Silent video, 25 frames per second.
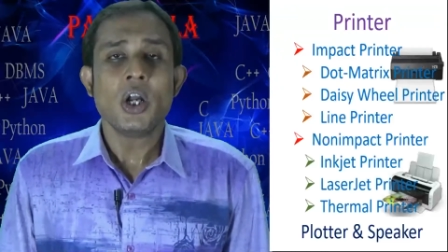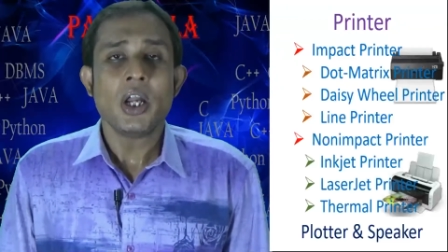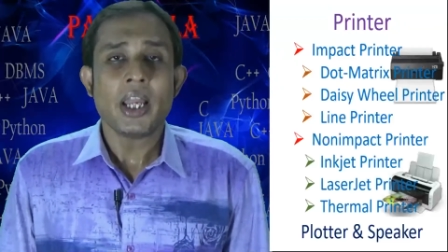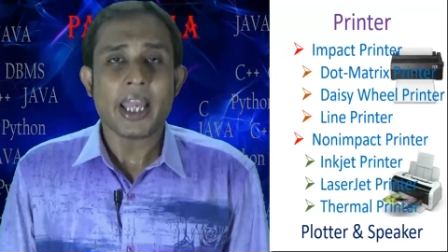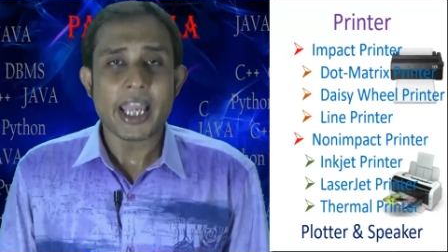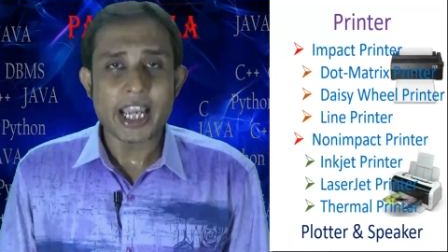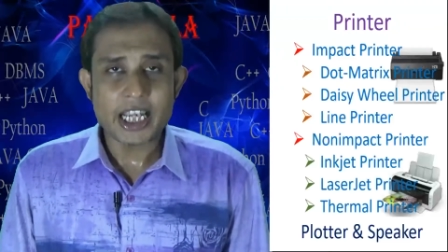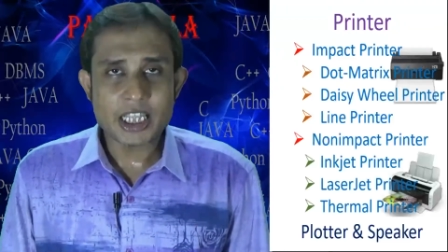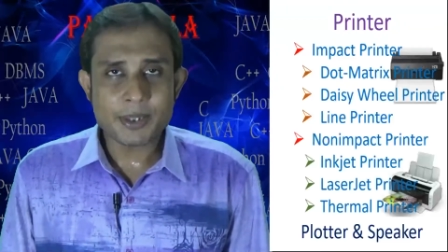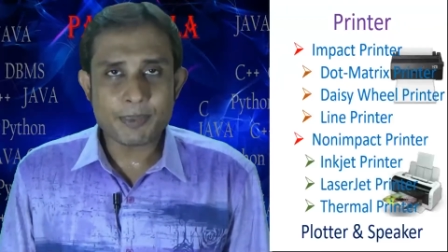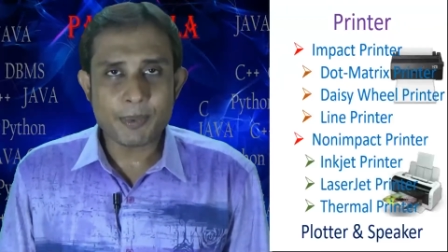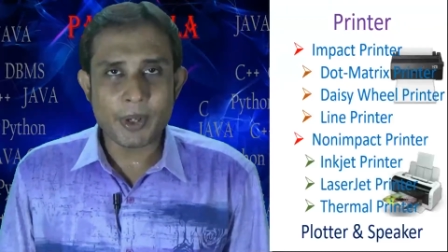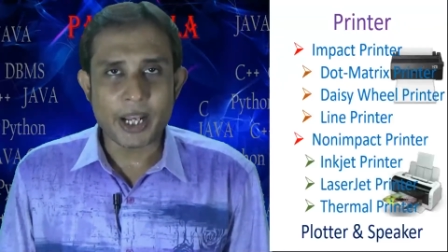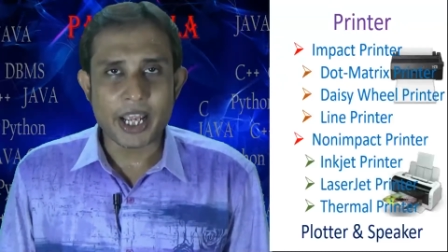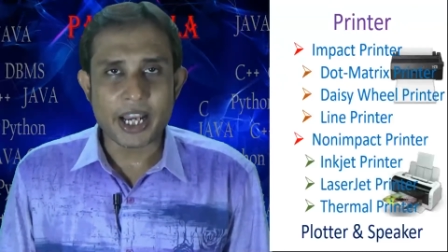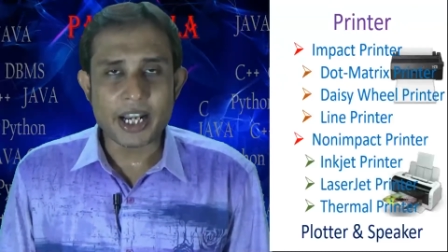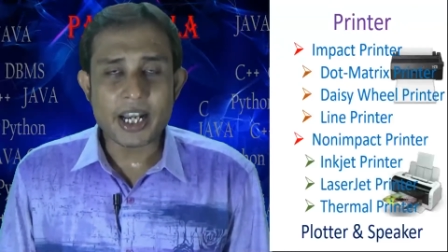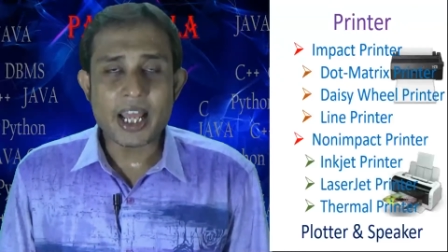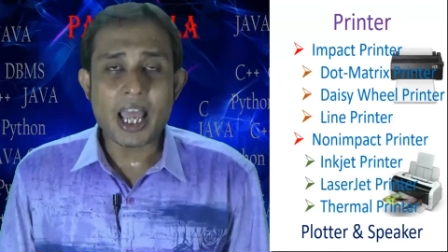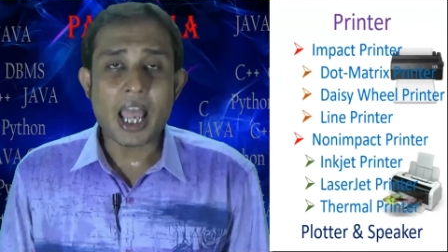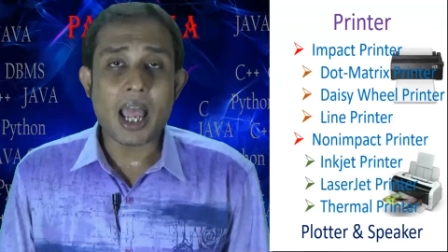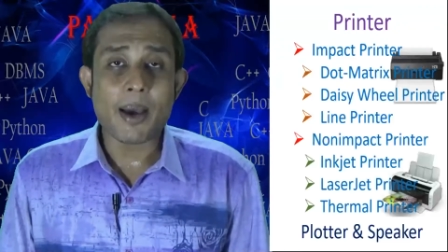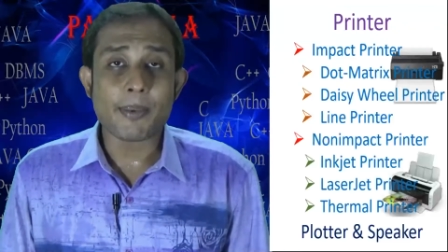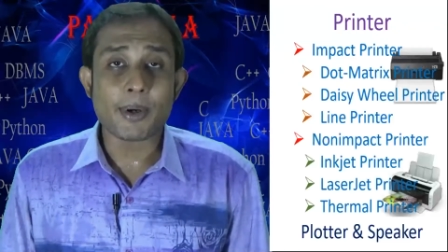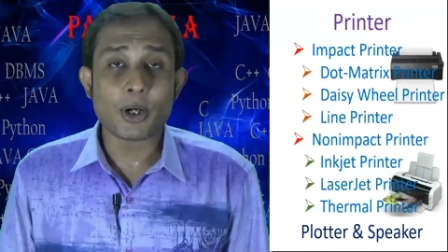
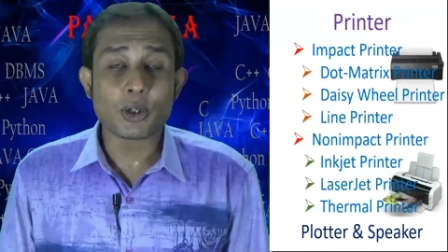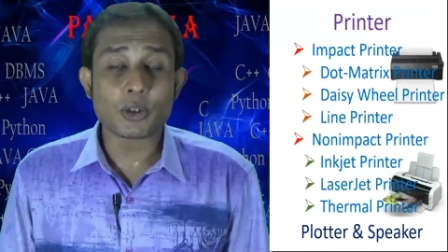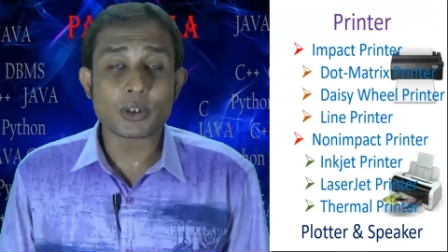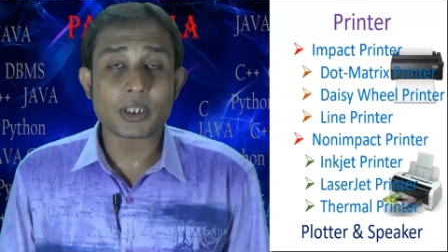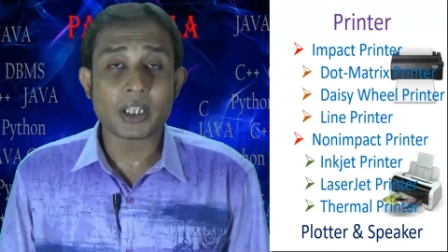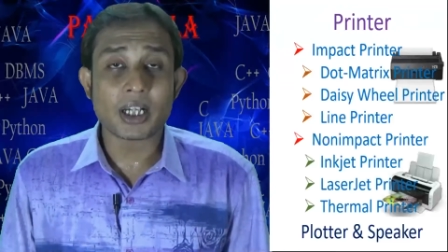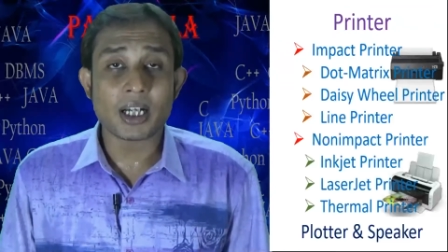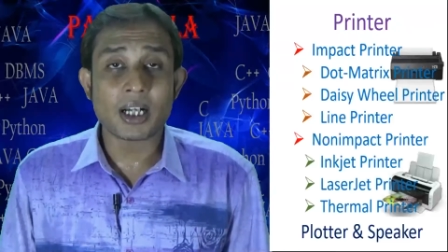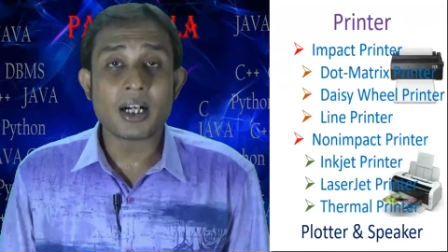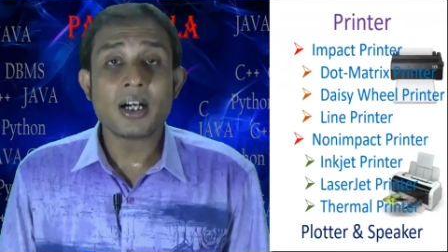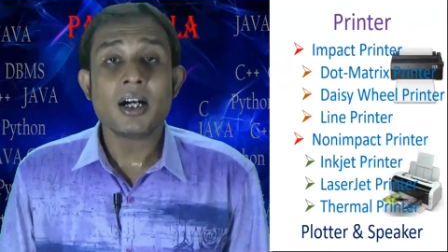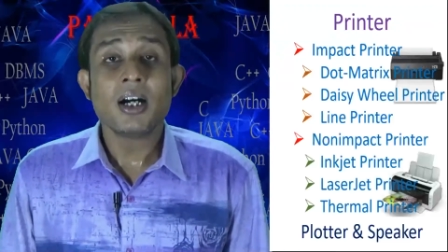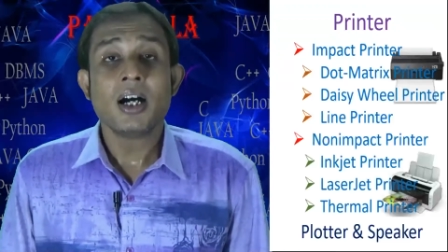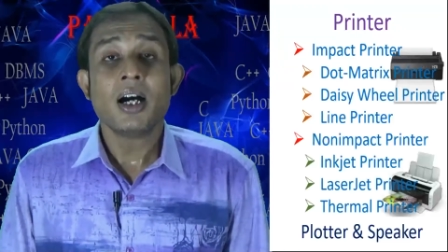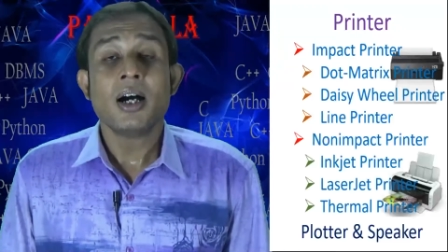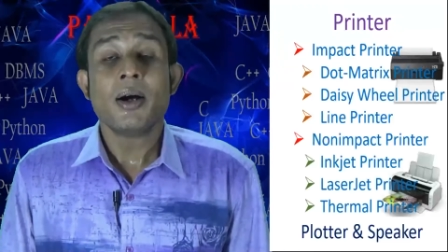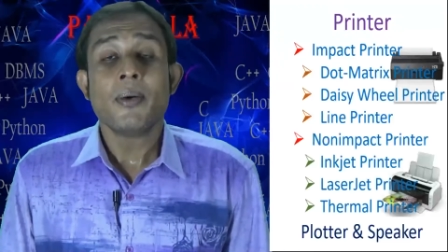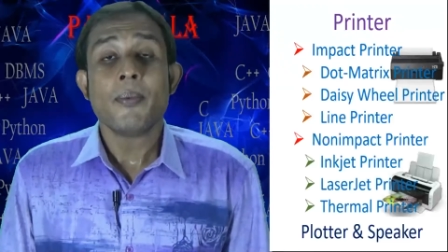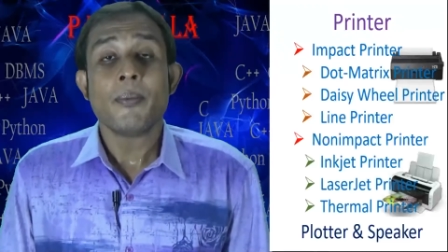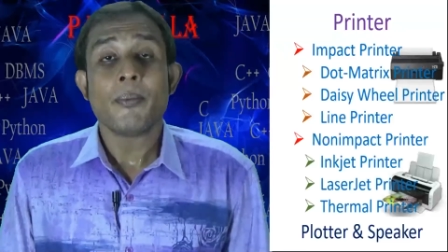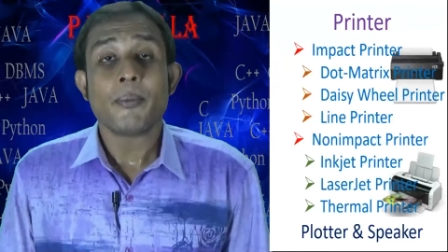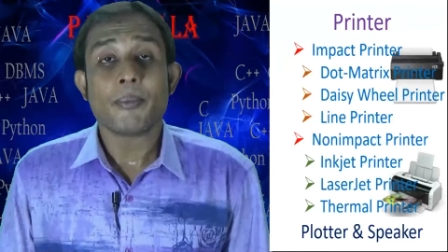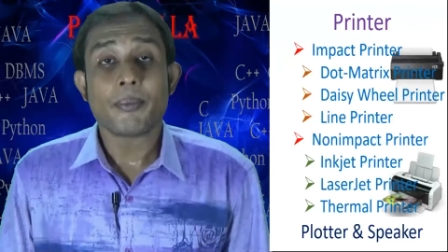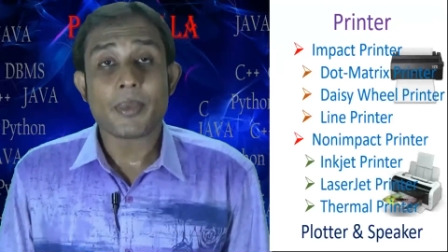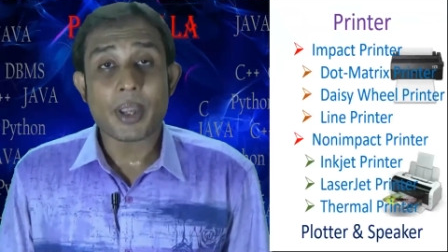explain about the
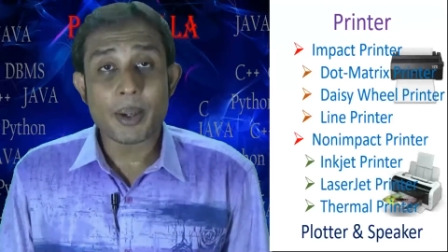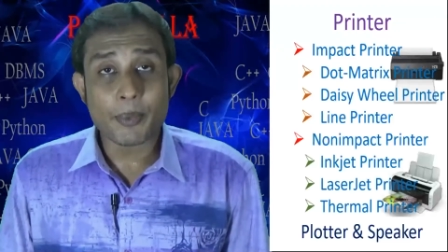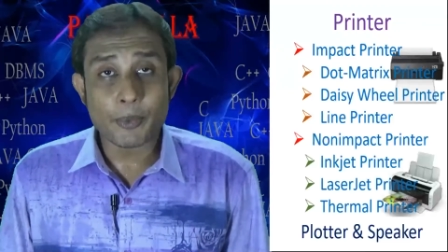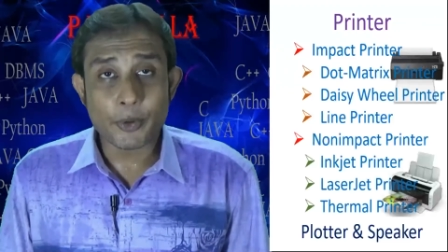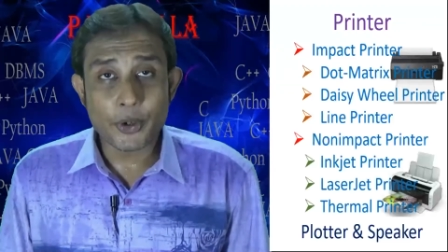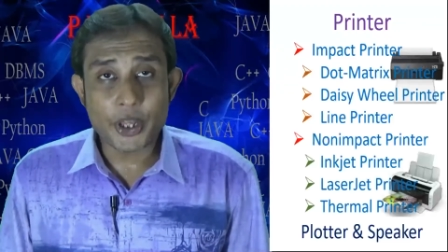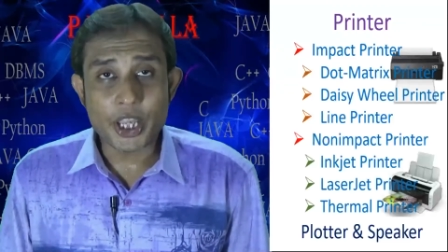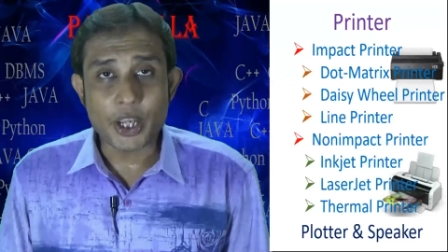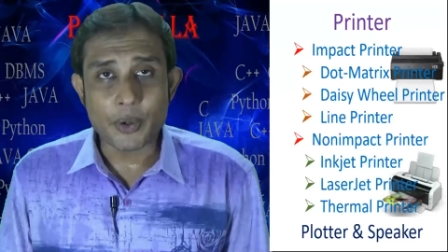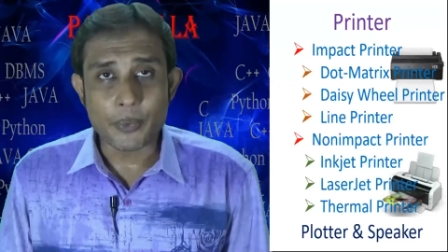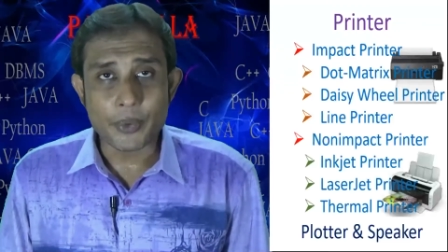memory